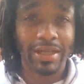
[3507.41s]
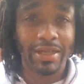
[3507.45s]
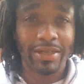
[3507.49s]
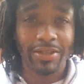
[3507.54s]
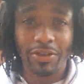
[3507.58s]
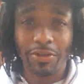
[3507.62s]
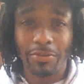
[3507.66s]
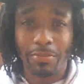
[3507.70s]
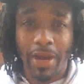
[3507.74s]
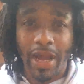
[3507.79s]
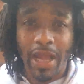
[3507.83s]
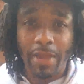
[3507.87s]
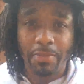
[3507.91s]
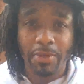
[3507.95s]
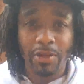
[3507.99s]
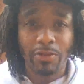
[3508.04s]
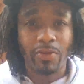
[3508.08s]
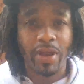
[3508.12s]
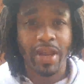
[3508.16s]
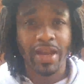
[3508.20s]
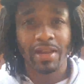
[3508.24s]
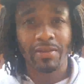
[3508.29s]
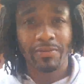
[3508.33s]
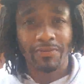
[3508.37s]
and you might be
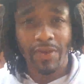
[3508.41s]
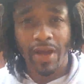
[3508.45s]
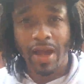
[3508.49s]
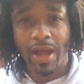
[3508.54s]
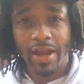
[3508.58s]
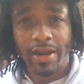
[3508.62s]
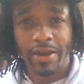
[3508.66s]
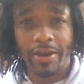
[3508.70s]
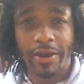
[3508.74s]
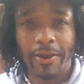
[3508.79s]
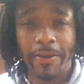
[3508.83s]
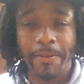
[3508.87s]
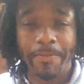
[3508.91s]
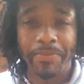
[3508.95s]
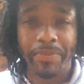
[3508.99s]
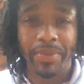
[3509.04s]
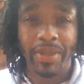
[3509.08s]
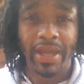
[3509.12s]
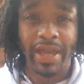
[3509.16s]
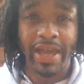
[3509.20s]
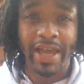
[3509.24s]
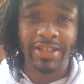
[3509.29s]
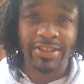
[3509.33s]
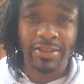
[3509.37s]
raining fire
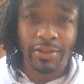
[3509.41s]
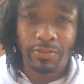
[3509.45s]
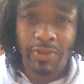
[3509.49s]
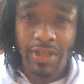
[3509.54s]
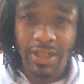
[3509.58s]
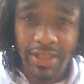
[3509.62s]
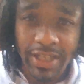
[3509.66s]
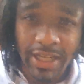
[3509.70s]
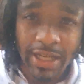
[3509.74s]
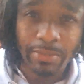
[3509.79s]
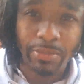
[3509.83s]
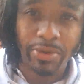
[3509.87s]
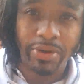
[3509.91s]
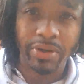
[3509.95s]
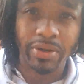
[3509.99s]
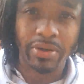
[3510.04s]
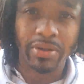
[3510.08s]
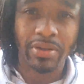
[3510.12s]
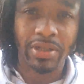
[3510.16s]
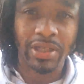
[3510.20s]
as a redeemer.